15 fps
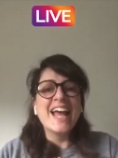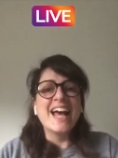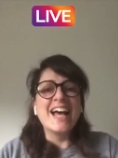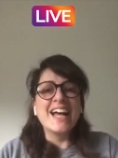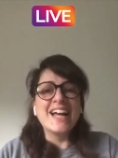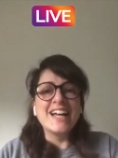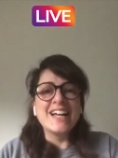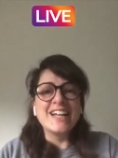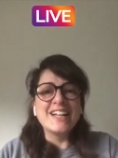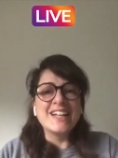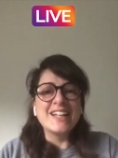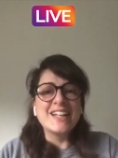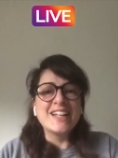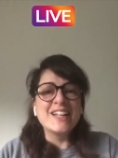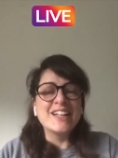uh,
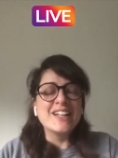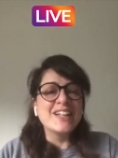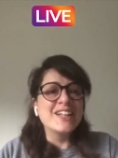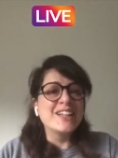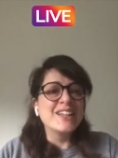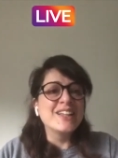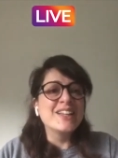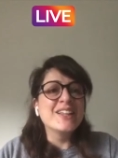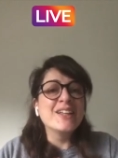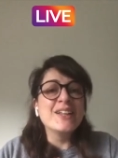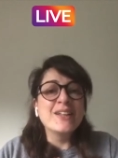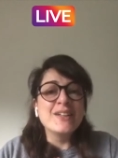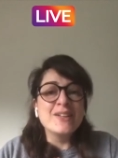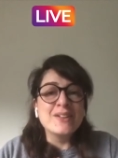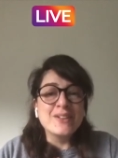
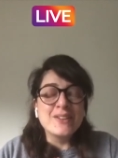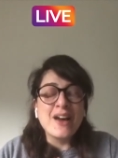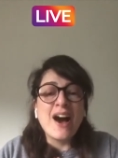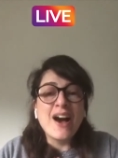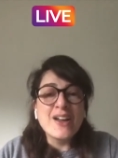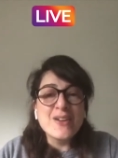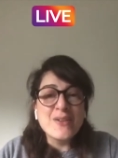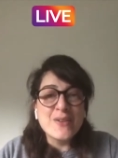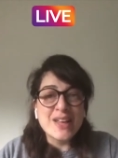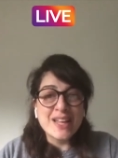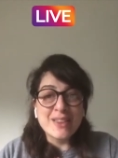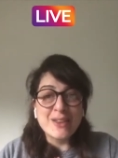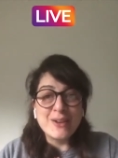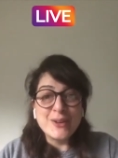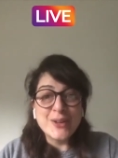uh, hiring
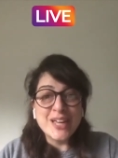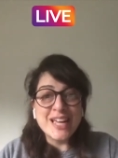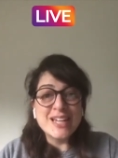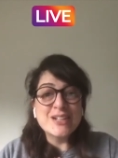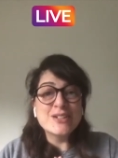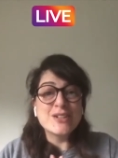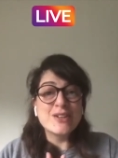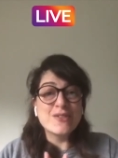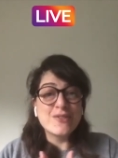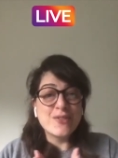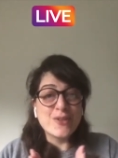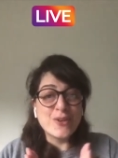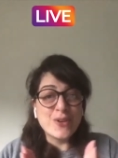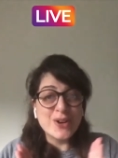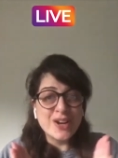the location
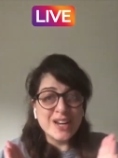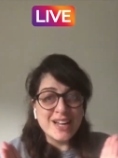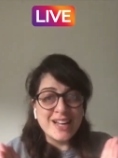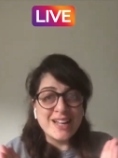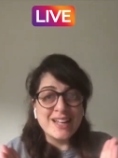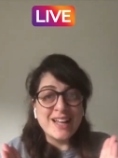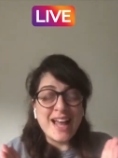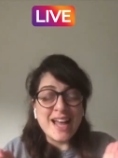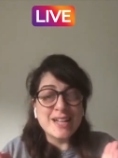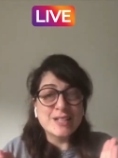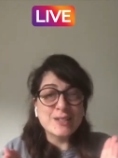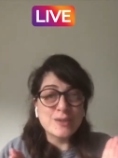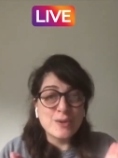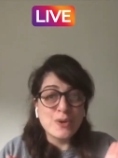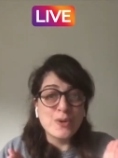for uh,
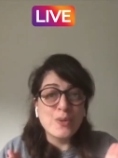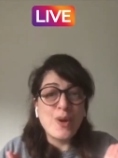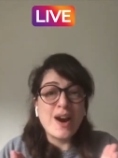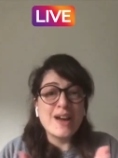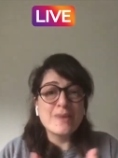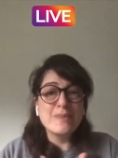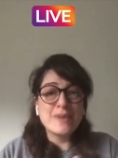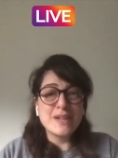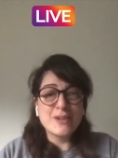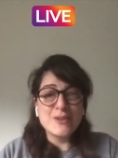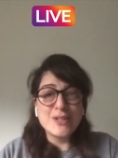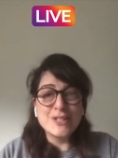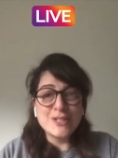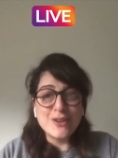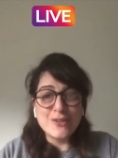X or Y
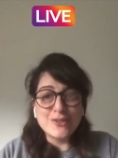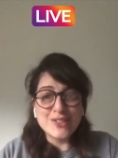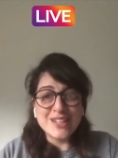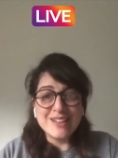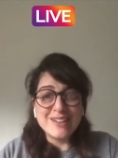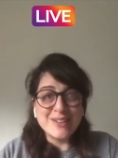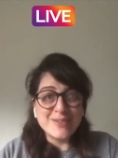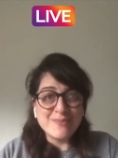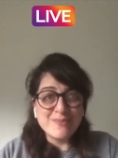periods of time.